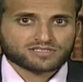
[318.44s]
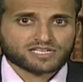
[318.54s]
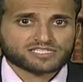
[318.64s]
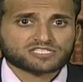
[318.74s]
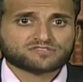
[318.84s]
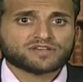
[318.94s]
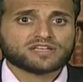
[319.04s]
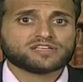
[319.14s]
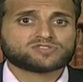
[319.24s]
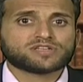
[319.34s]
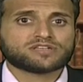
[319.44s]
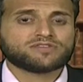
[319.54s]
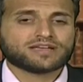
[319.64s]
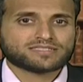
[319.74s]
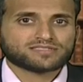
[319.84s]
such as failure to
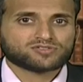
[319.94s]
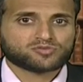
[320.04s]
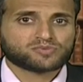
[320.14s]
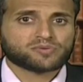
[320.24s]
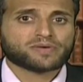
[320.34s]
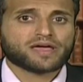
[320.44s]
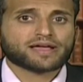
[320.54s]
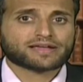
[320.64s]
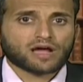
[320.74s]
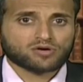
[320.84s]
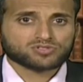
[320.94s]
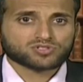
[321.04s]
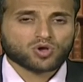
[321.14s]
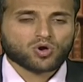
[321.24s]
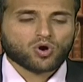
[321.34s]
invest, to prepare accounts,
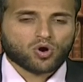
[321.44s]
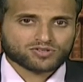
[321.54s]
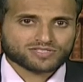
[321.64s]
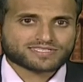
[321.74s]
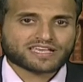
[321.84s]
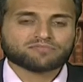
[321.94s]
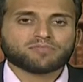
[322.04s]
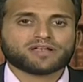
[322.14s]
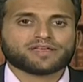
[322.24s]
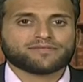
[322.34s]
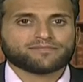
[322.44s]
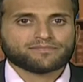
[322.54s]
or to save money.